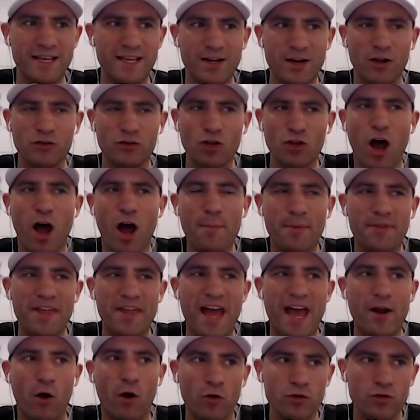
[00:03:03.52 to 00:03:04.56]
And on top of
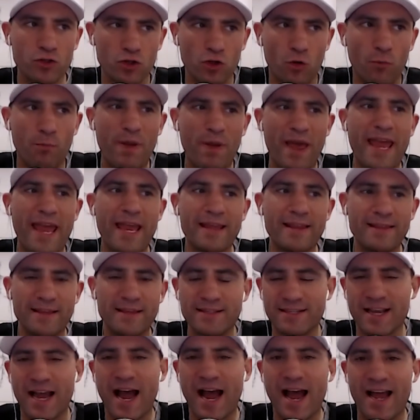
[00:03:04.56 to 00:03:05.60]
that, also paying
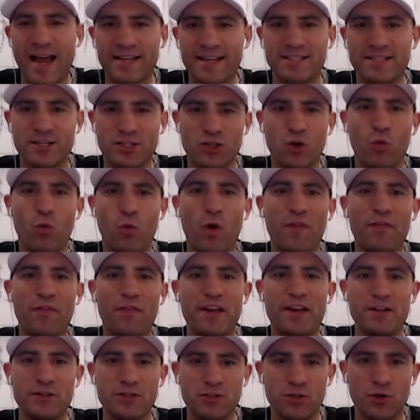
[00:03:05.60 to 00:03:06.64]
these guys as to what
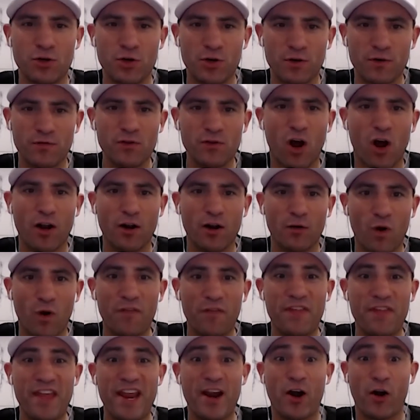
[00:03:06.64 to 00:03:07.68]
they deserved on
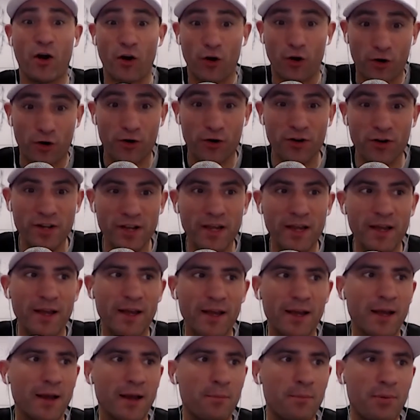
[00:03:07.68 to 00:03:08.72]
what they earned.
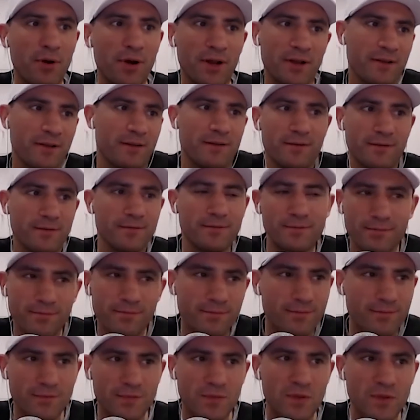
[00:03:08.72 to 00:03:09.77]
But
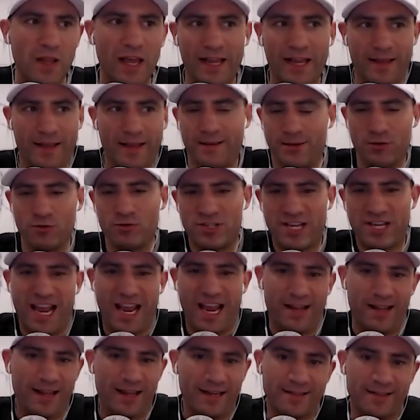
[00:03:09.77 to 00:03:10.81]
like you
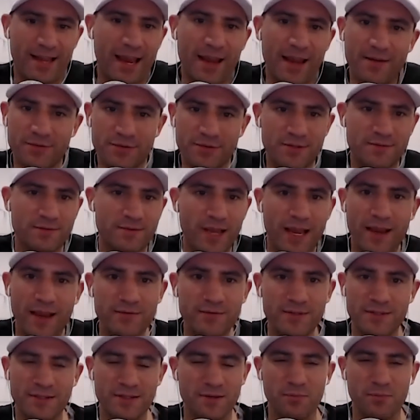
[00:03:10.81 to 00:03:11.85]
said, like Toews
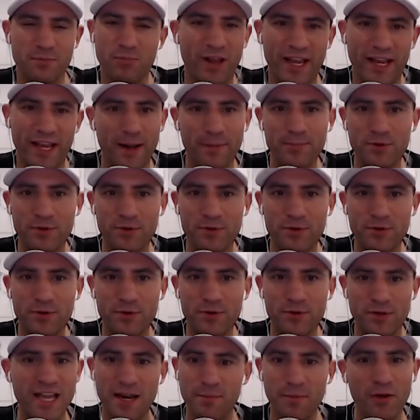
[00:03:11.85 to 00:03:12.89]
isn't playing up
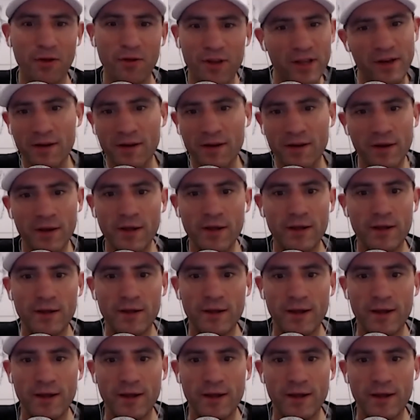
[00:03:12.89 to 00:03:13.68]
to his 10 million.